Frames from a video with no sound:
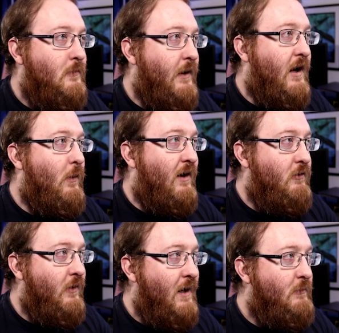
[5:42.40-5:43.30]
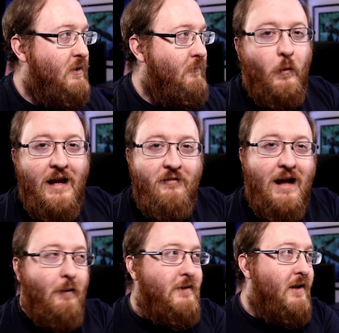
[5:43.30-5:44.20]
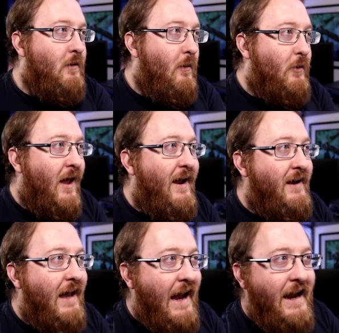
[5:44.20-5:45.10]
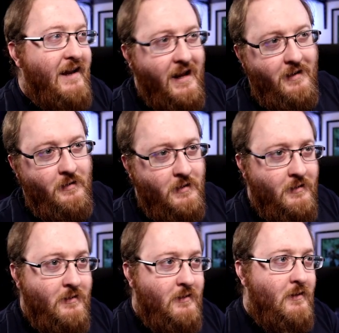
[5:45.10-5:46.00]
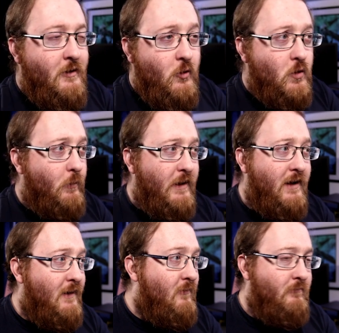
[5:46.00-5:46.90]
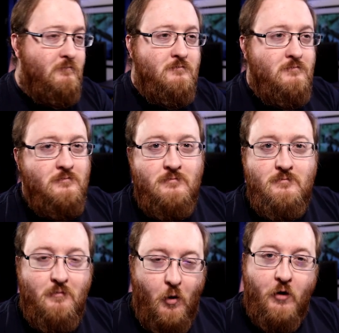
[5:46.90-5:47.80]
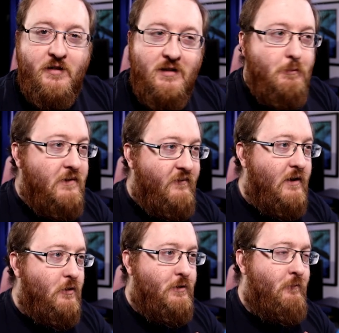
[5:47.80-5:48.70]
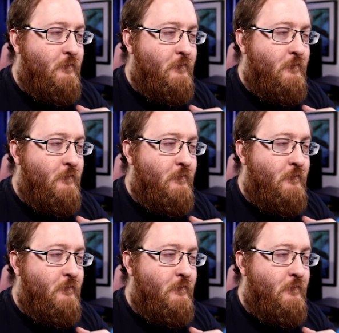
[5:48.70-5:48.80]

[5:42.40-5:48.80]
playing quite a few games. We have captain Brian Hainen, who will be bossing the midfield.